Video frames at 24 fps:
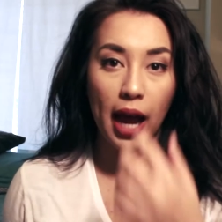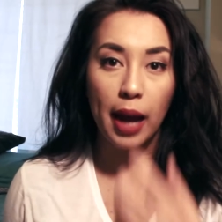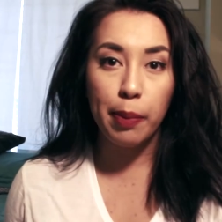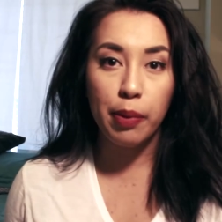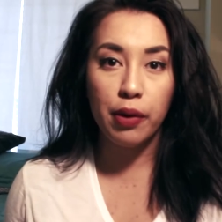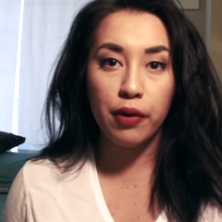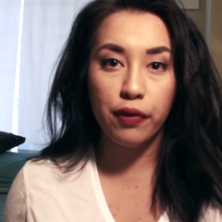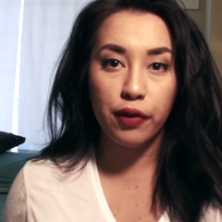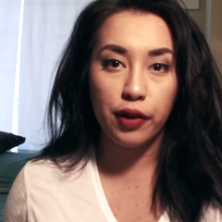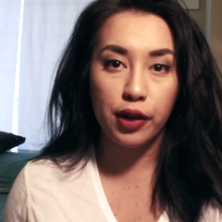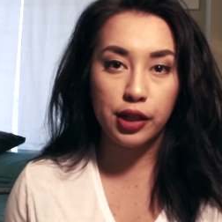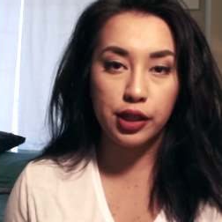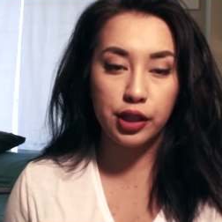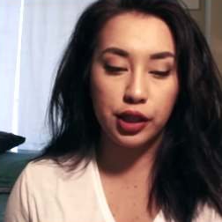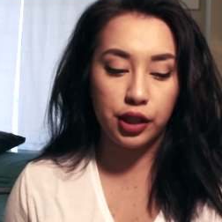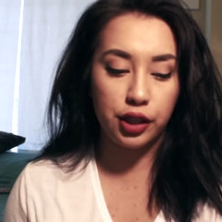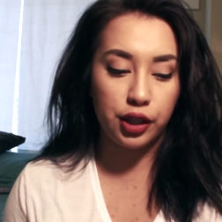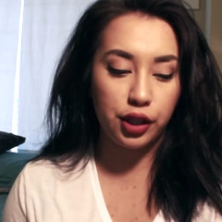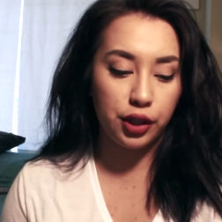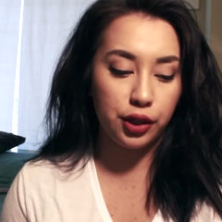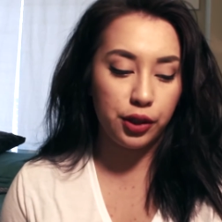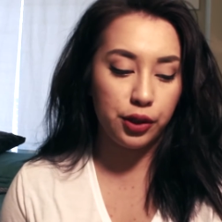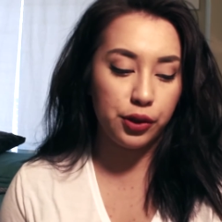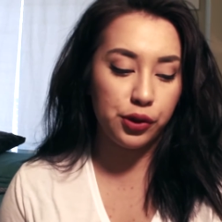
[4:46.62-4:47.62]
I prefer to
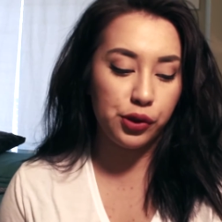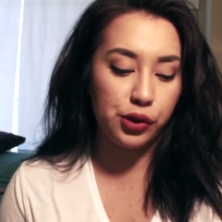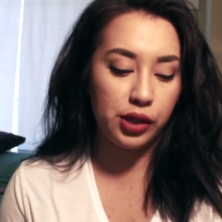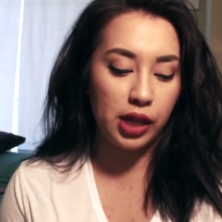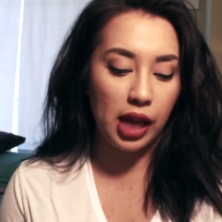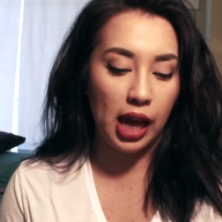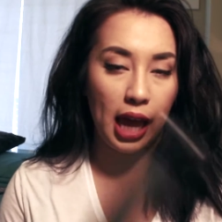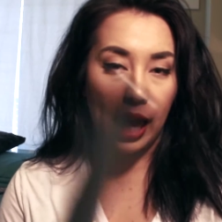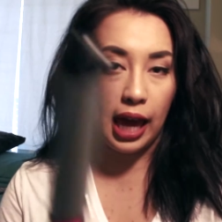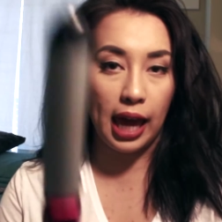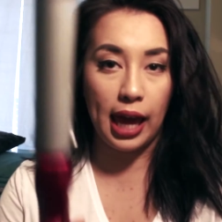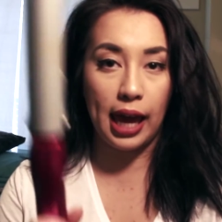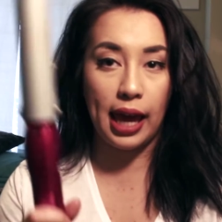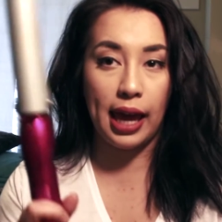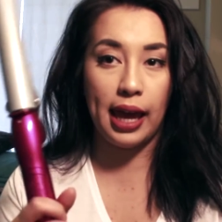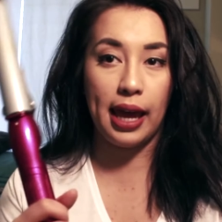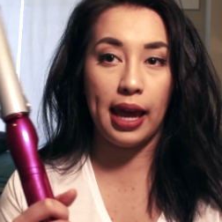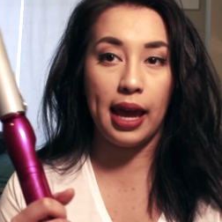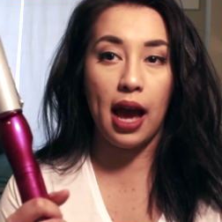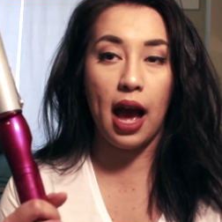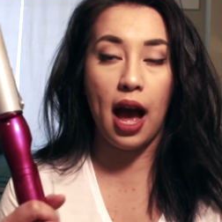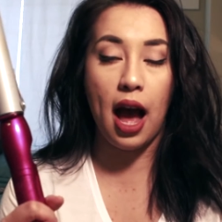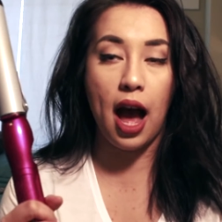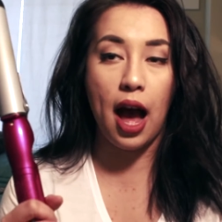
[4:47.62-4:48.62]
use
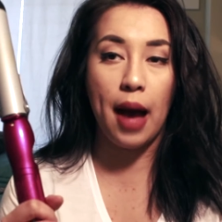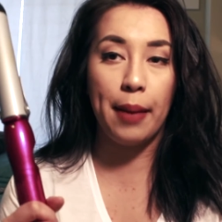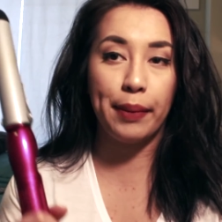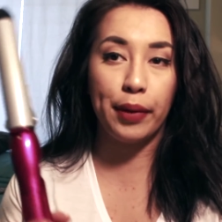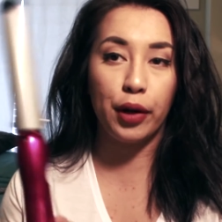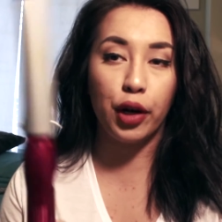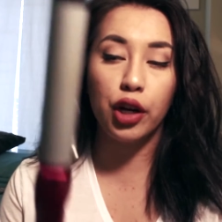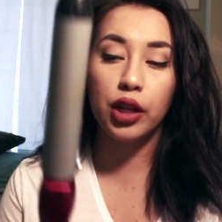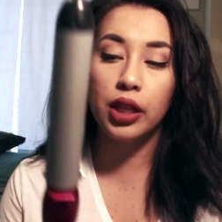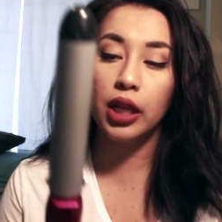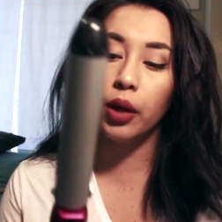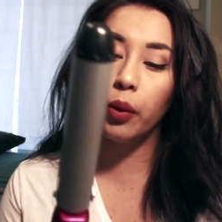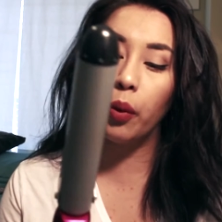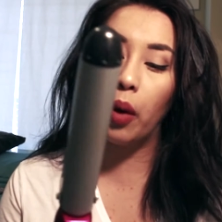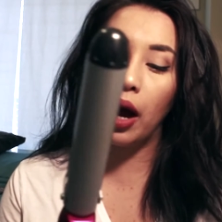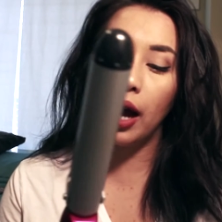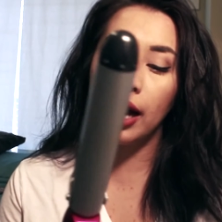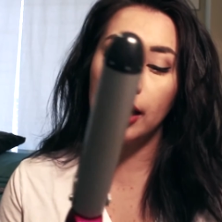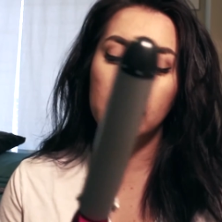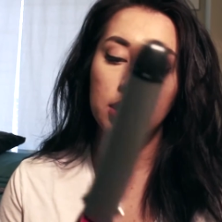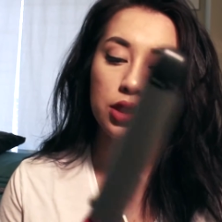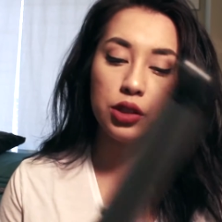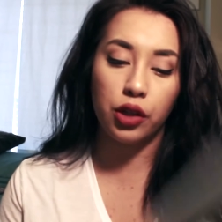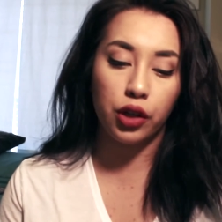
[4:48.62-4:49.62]
a curling
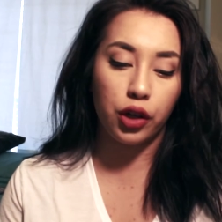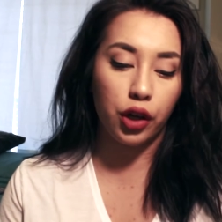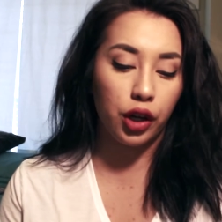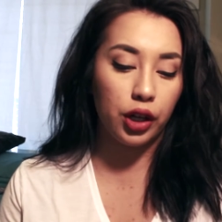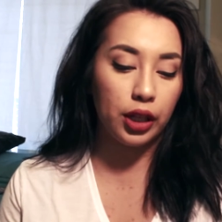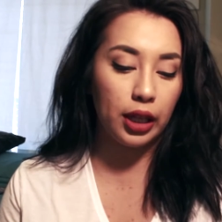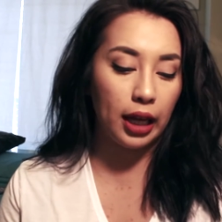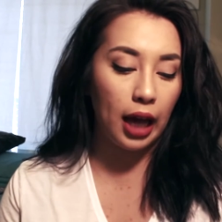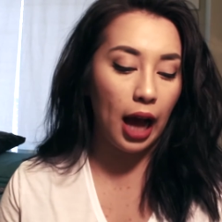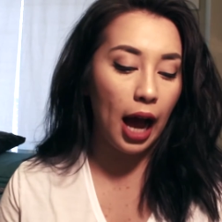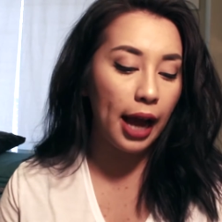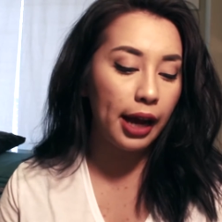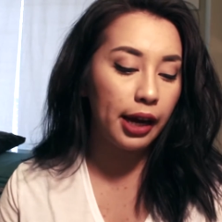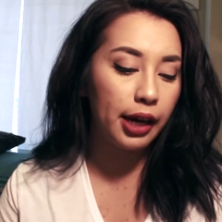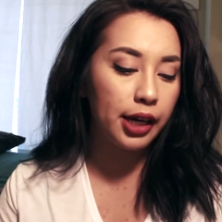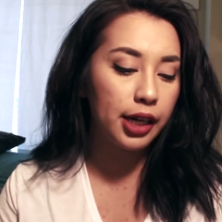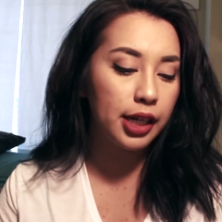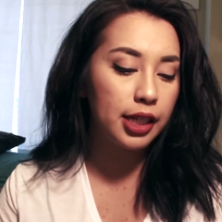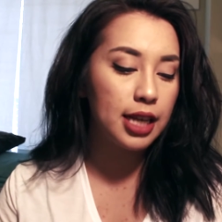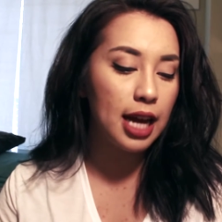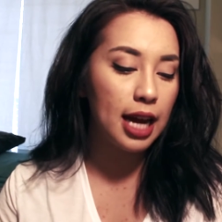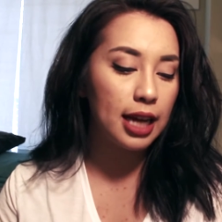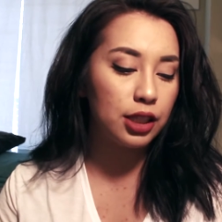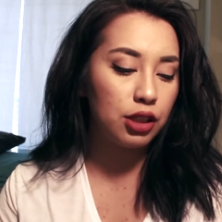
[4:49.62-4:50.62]
wand or curling
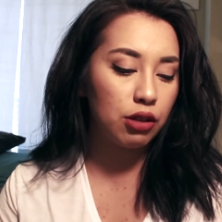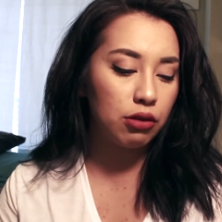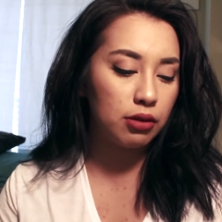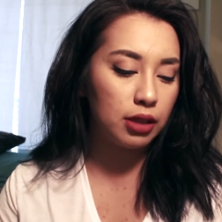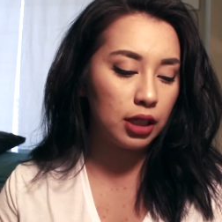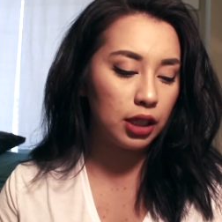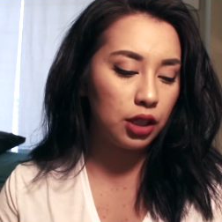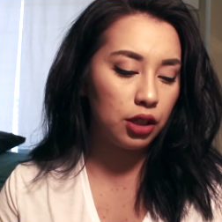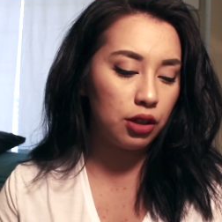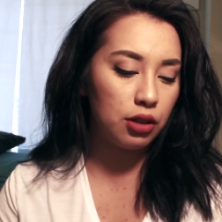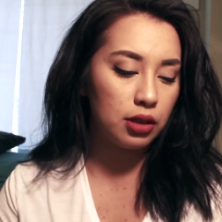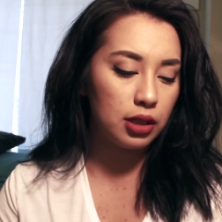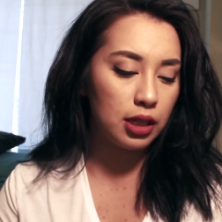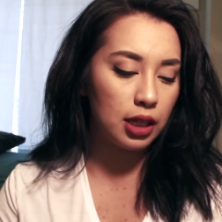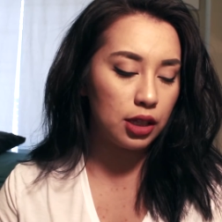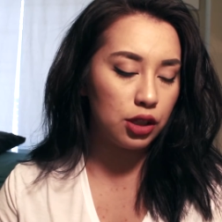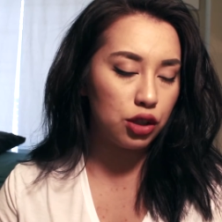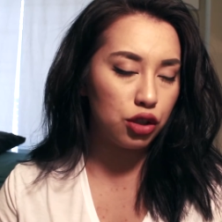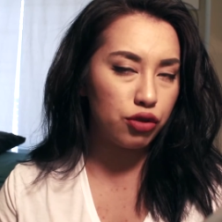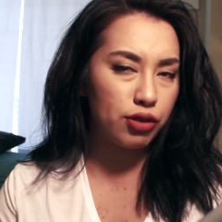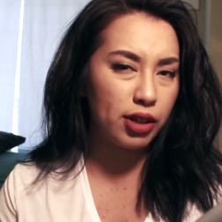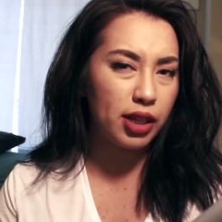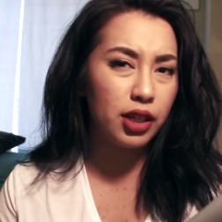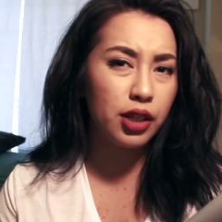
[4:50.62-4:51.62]
iron. I don't like using
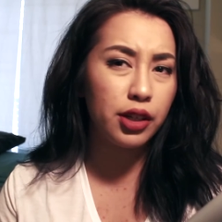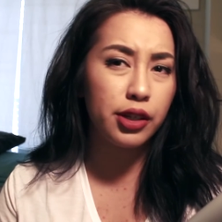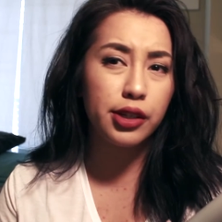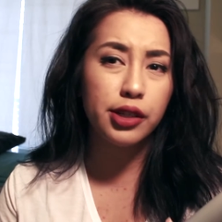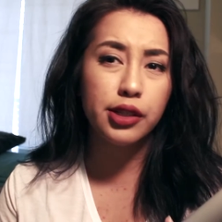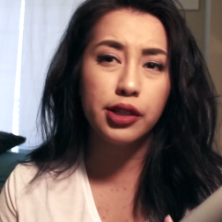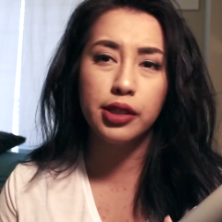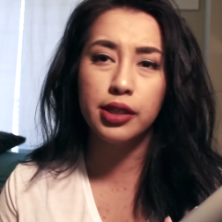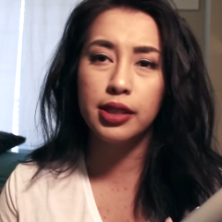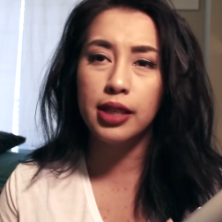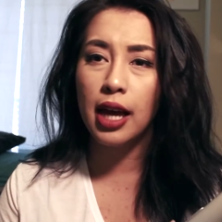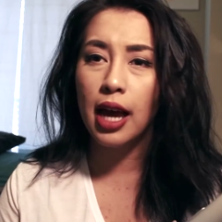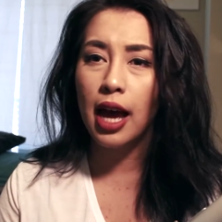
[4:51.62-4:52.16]
straighteners.